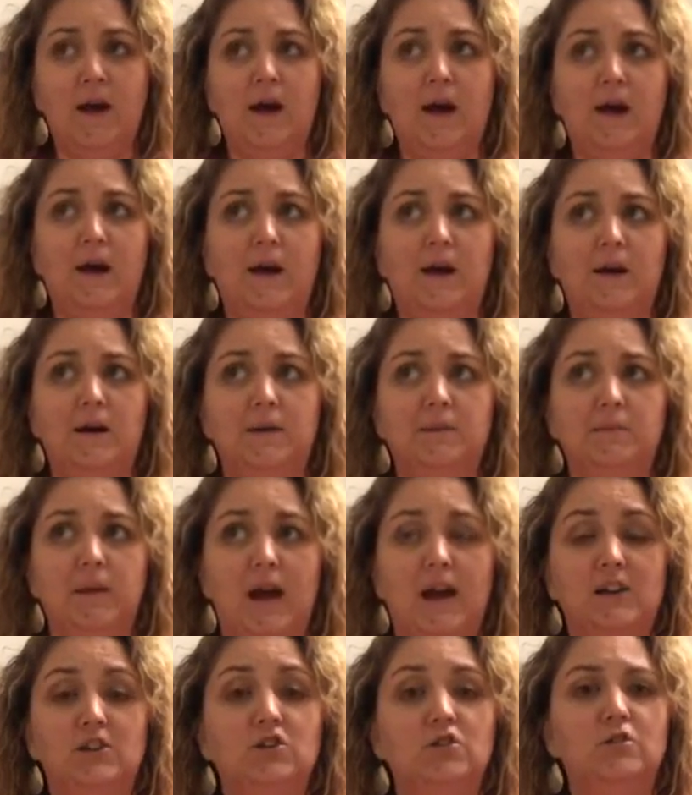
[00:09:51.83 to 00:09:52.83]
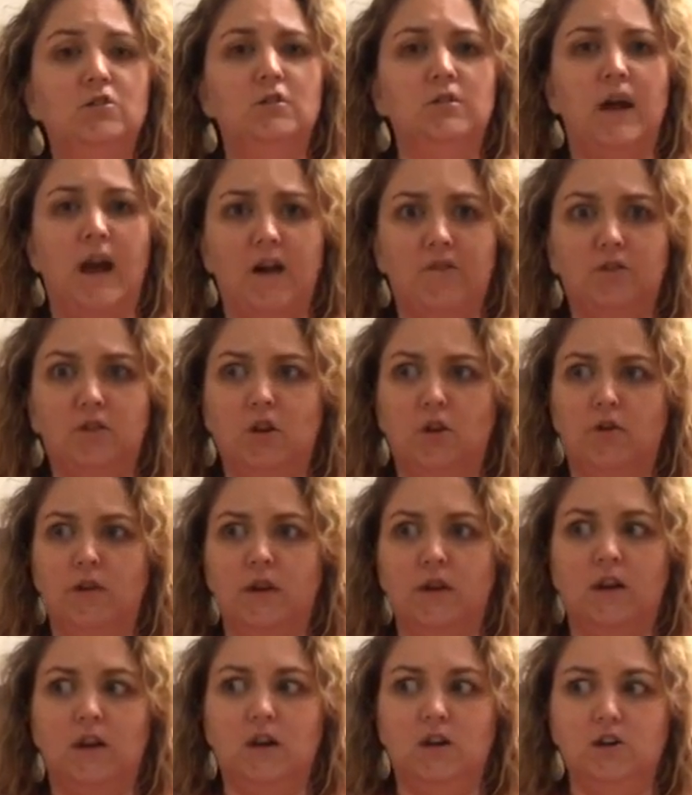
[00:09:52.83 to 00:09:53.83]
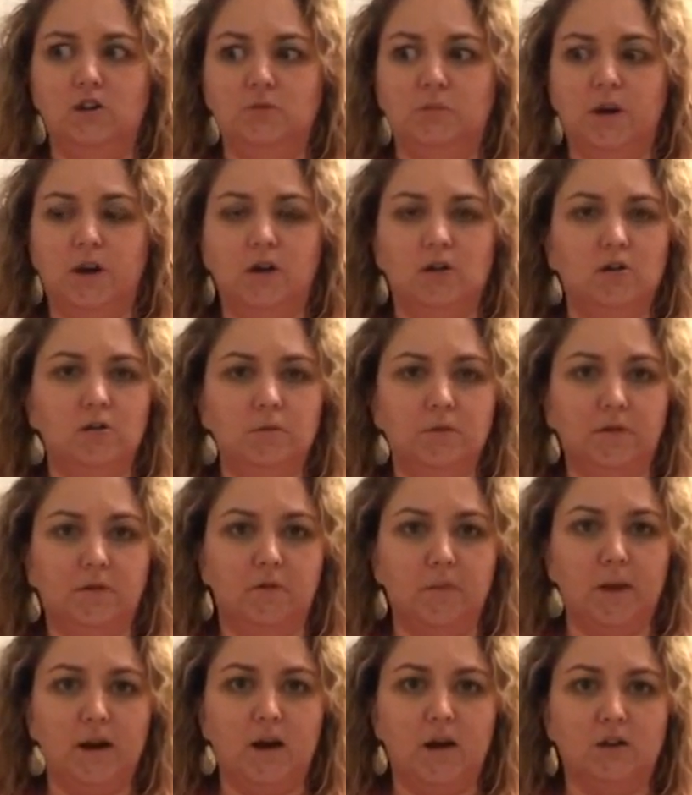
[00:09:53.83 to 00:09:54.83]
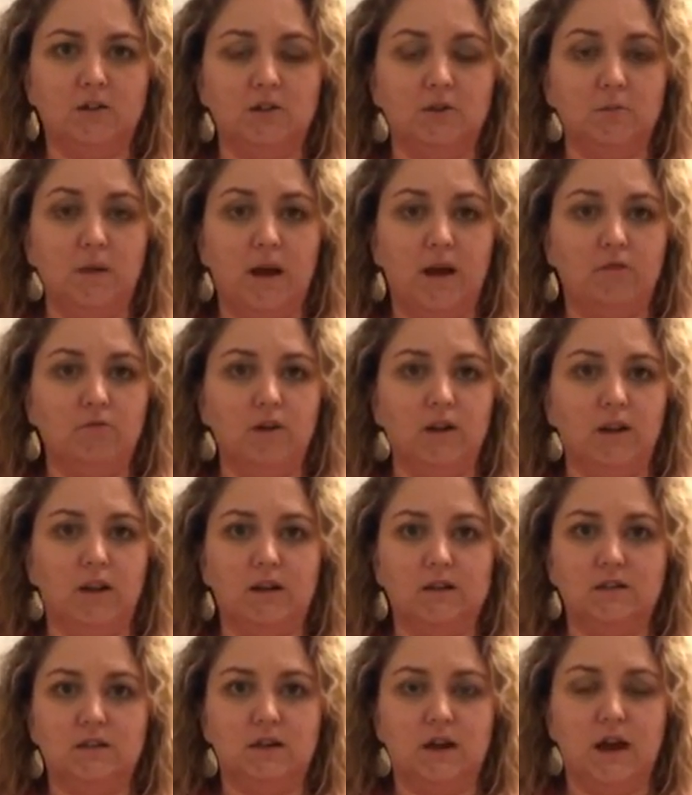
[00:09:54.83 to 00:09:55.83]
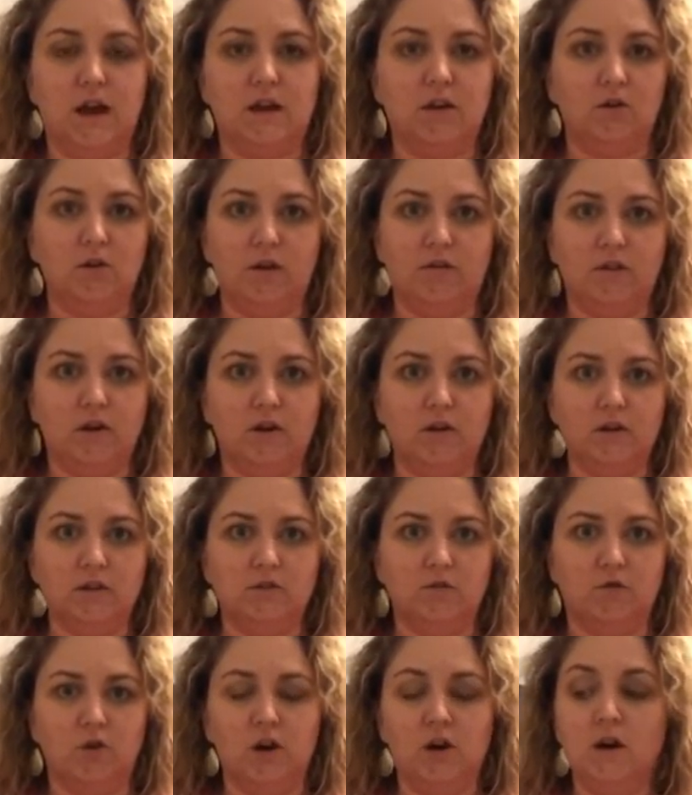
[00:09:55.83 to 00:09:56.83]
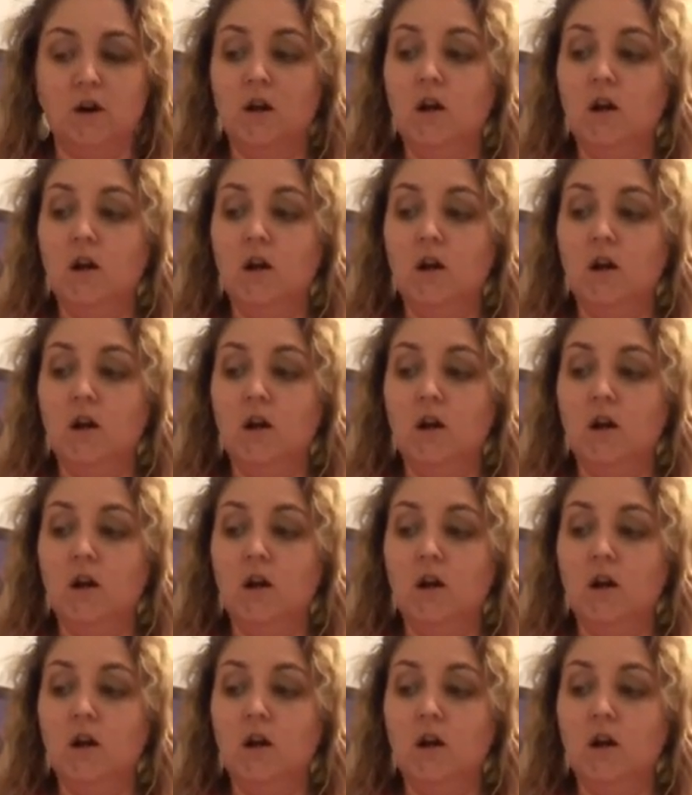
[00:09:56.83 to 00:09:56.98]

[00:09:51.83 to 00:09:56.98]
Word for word: Um, I do have to go and get a huge pair of hoops for my costume. I realized today I don't have earrings for it.